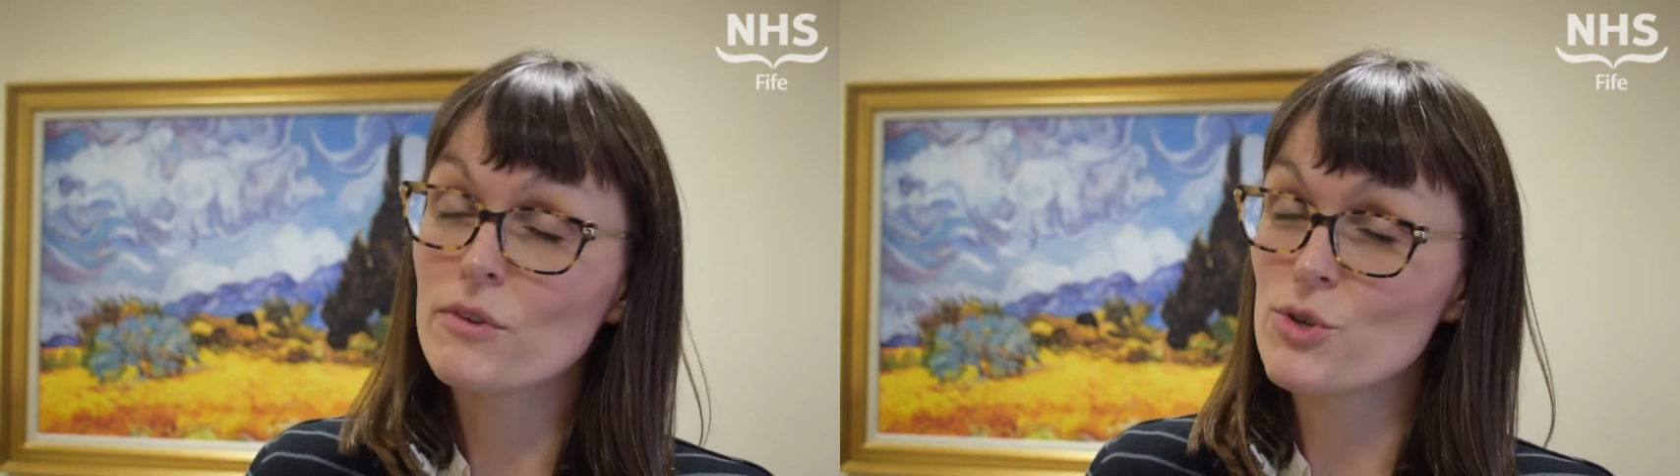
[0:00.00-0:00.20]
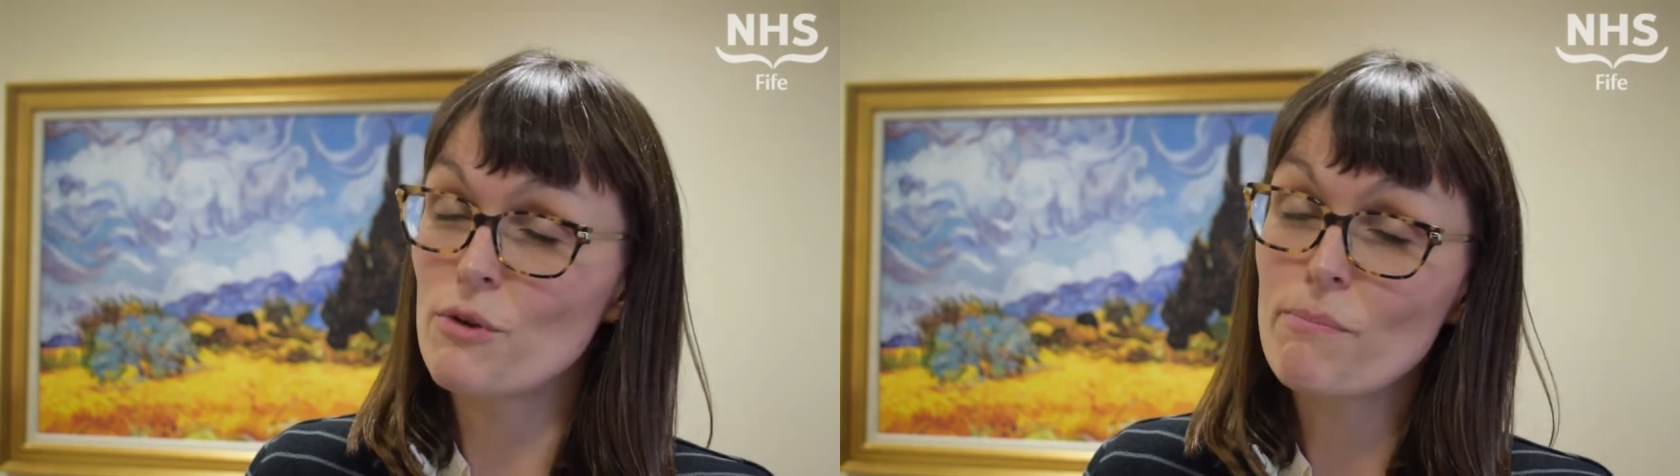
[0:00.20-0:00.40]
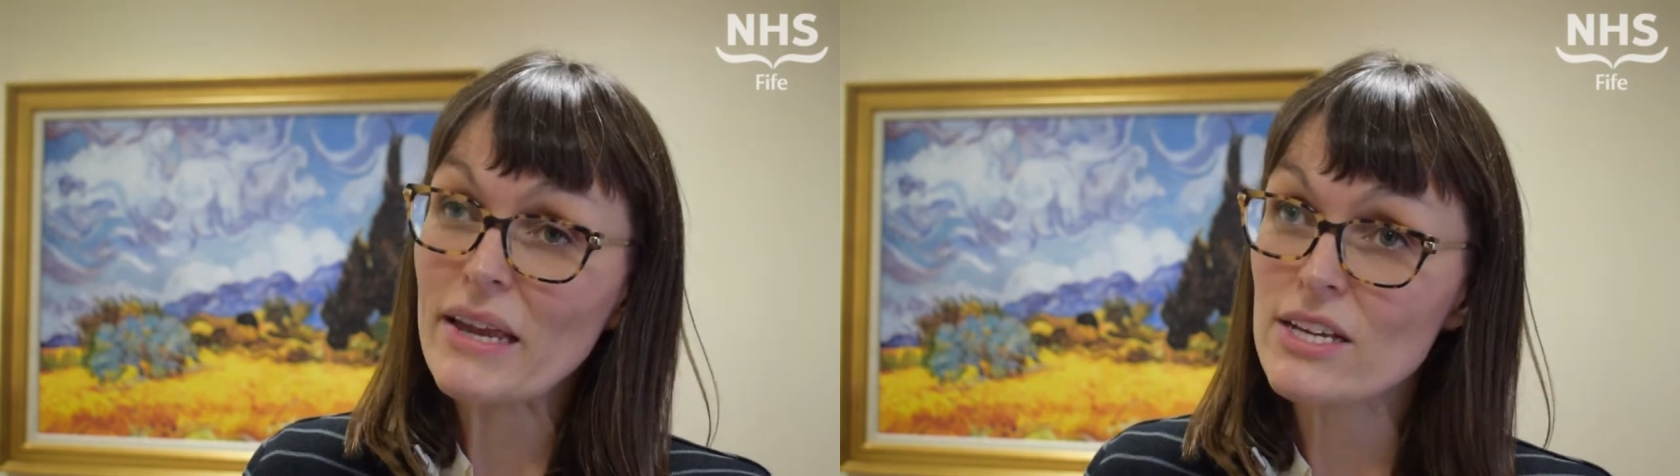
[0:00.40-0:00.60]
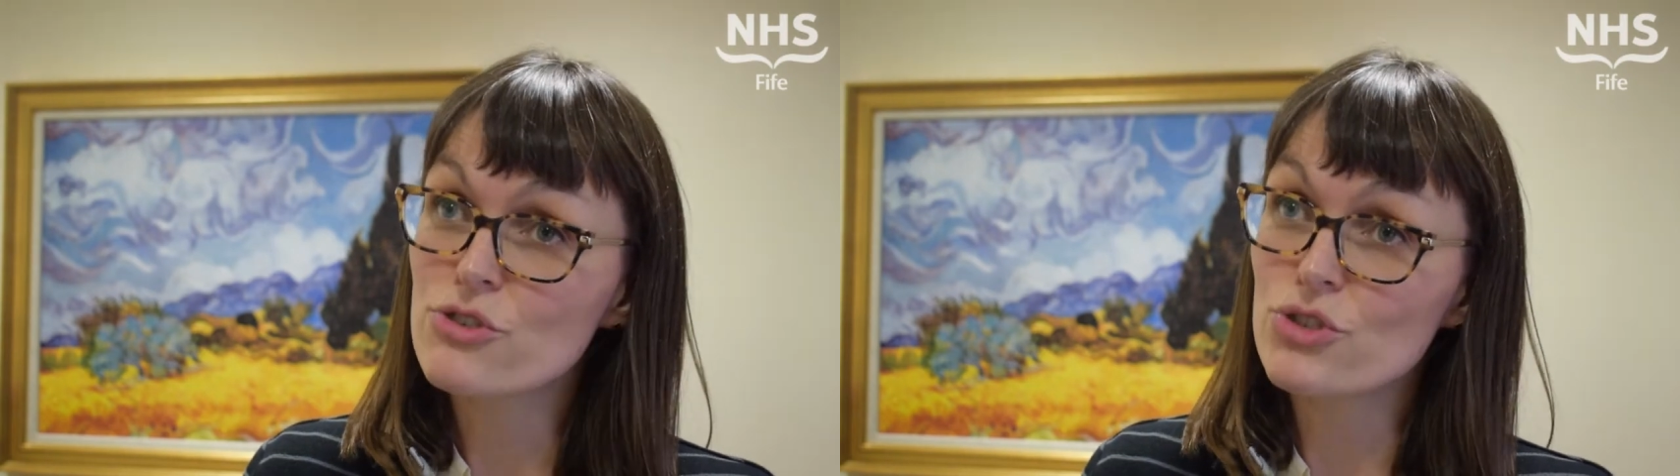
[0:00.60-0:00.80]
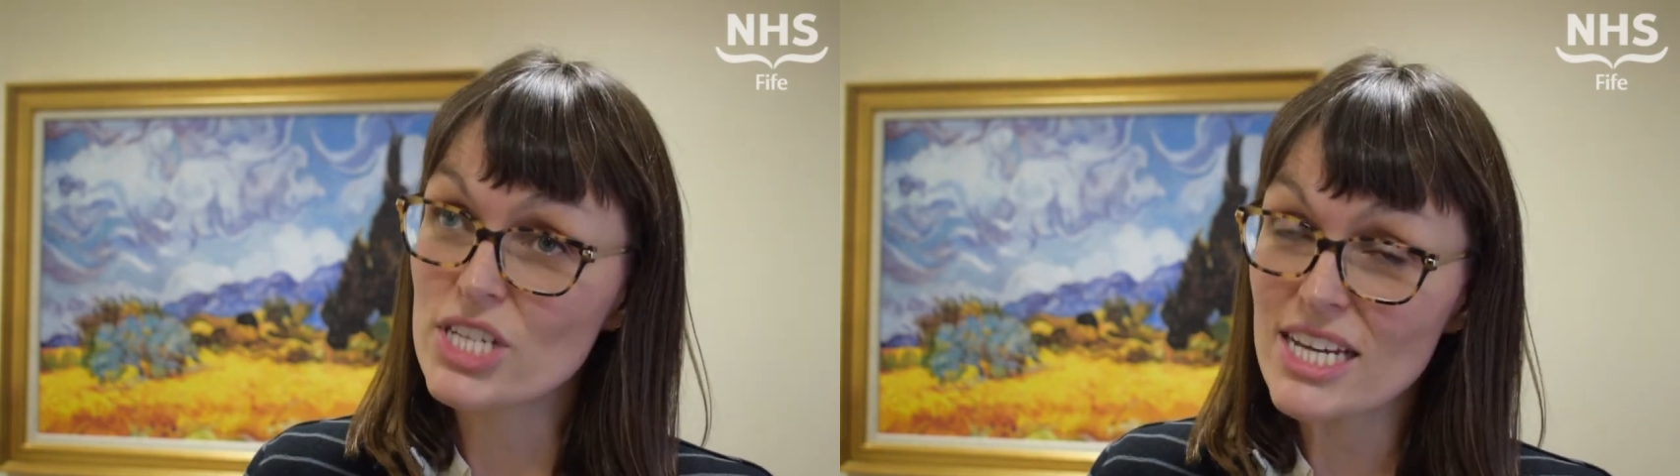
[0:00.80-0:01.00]
sort of bigger
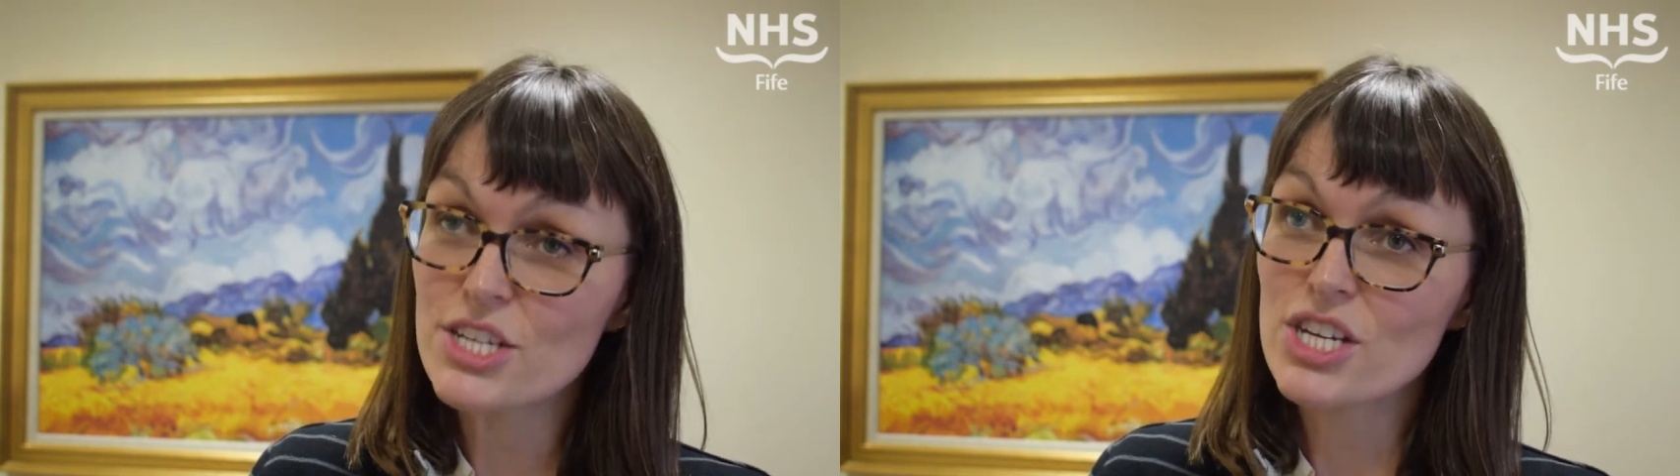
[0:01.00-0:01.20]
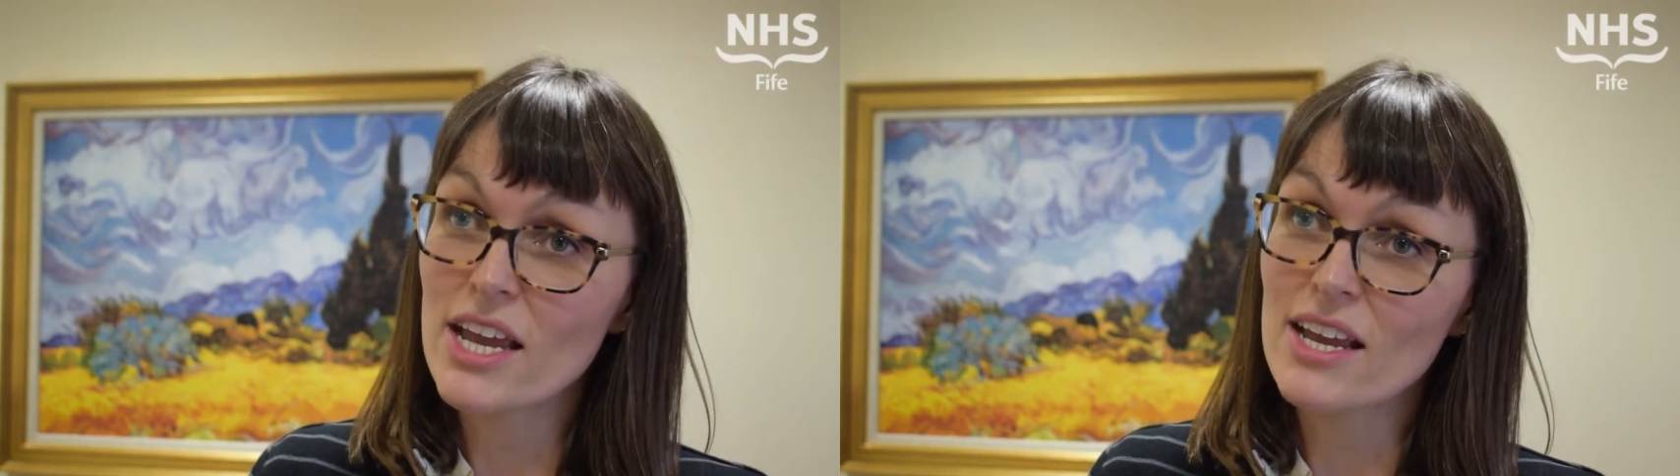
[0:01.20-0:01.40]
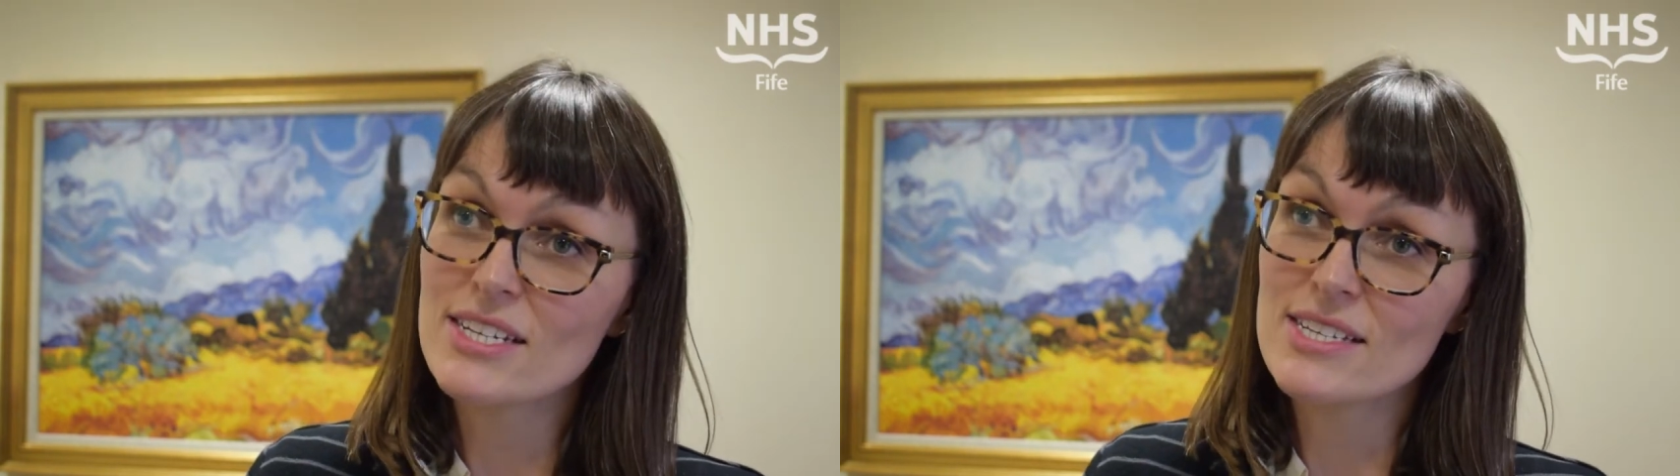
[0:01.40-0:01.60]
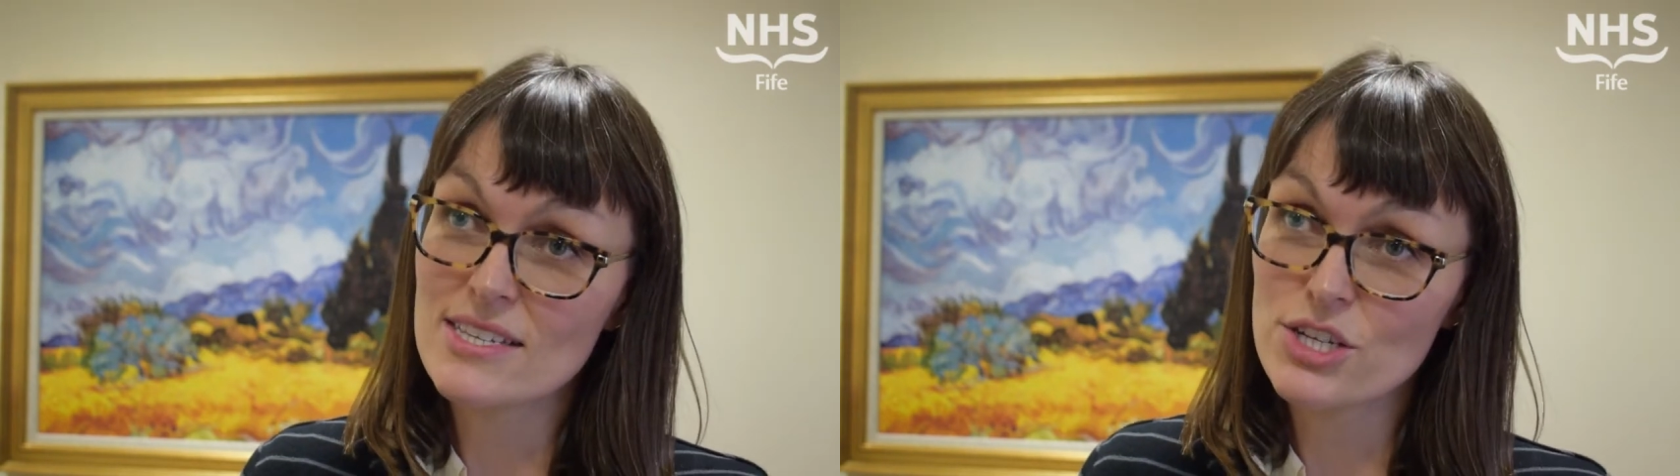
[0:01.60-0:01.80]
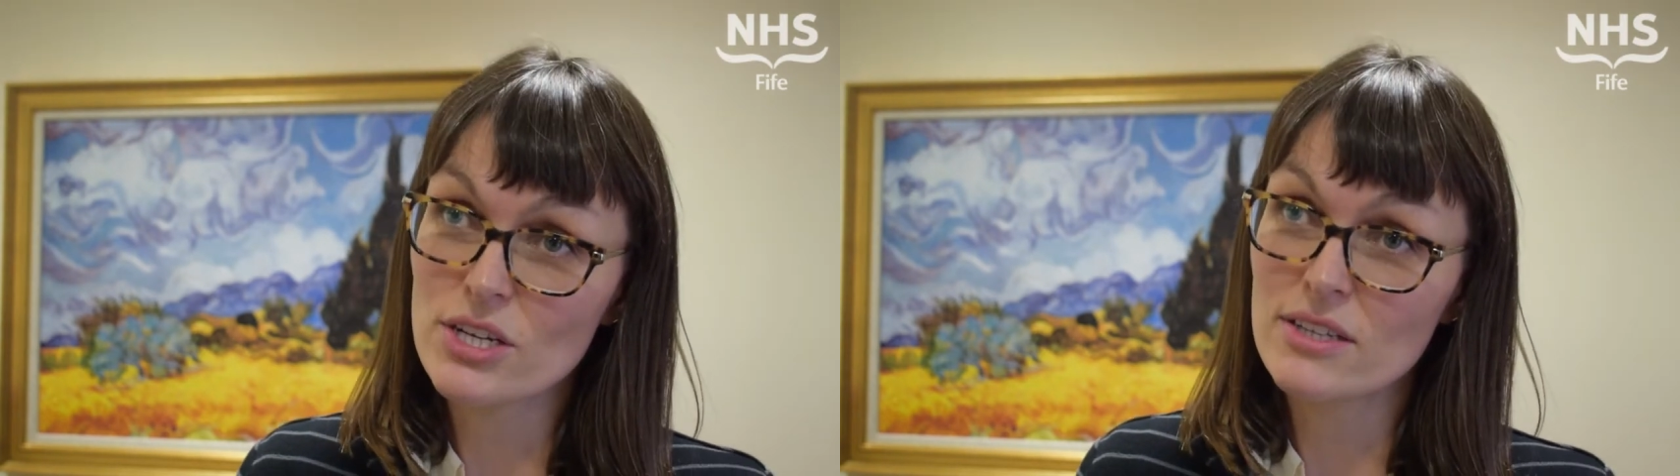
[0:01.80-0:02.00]
strategic
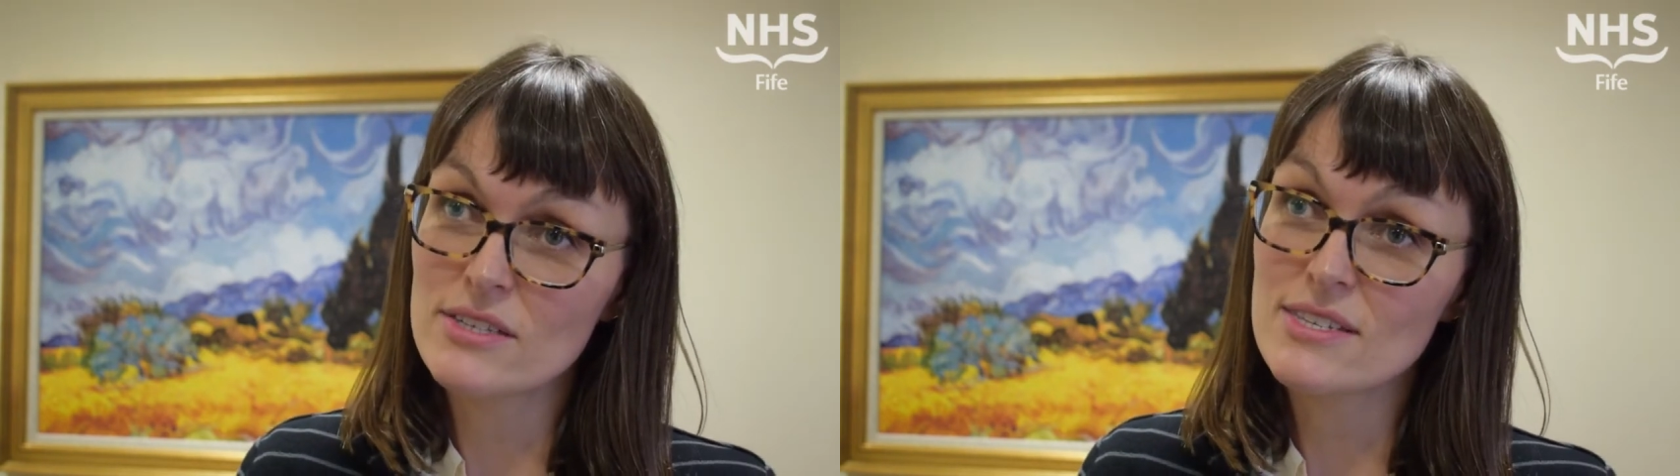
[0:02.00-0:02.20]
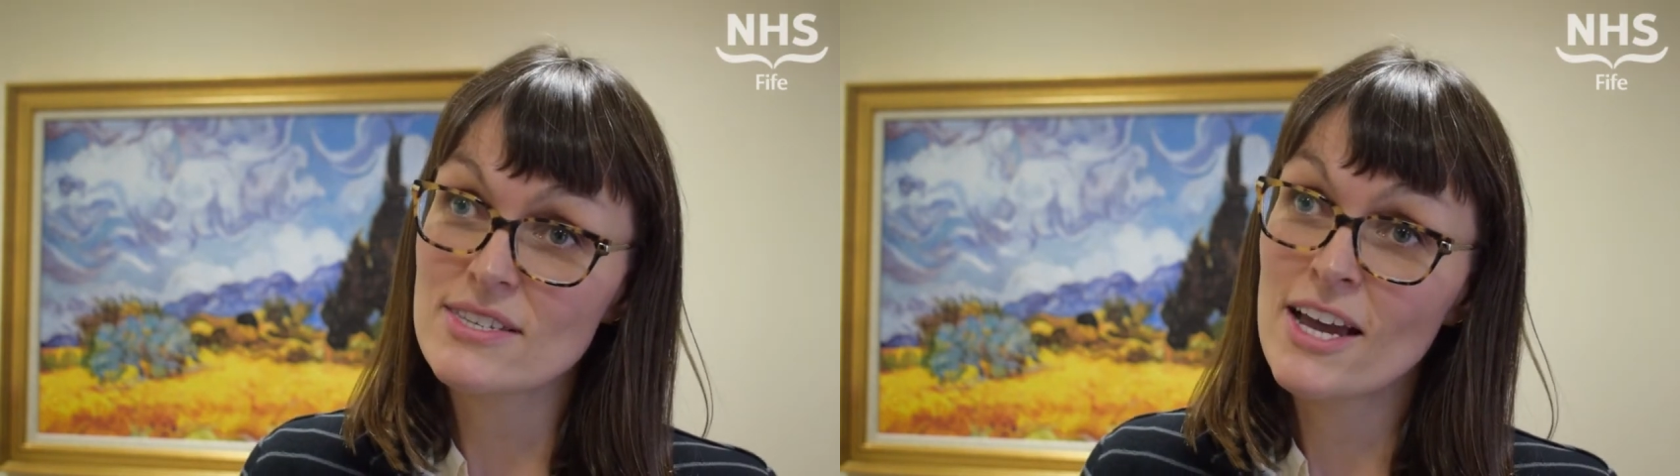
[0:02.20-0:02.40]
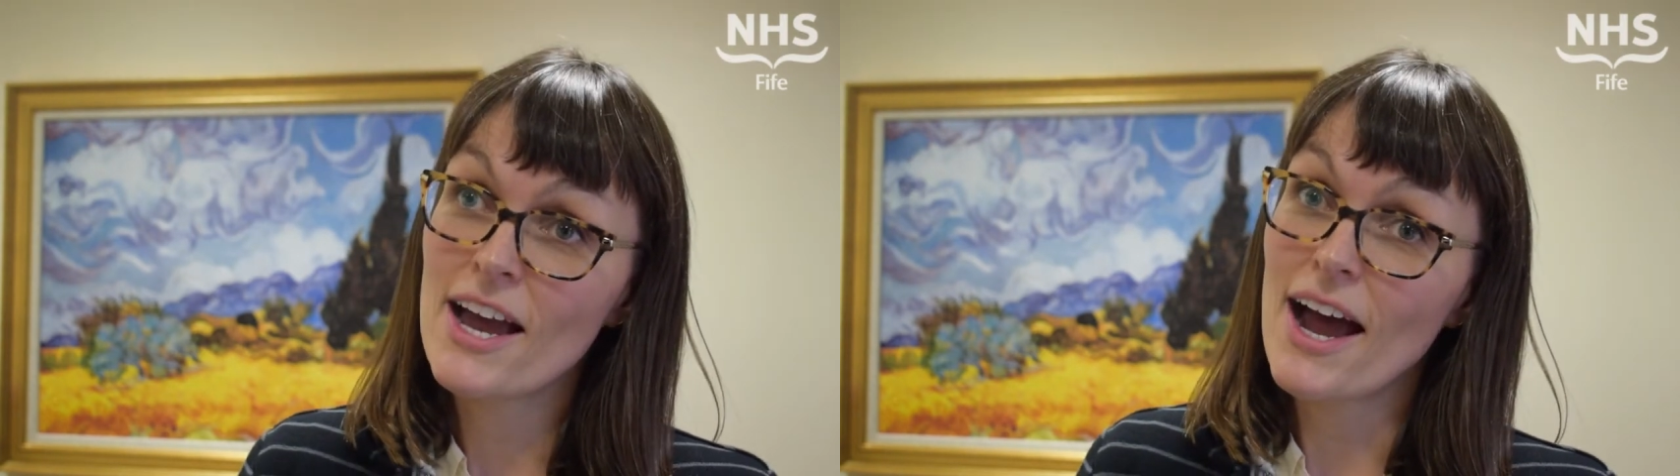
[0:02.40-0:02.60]
decisions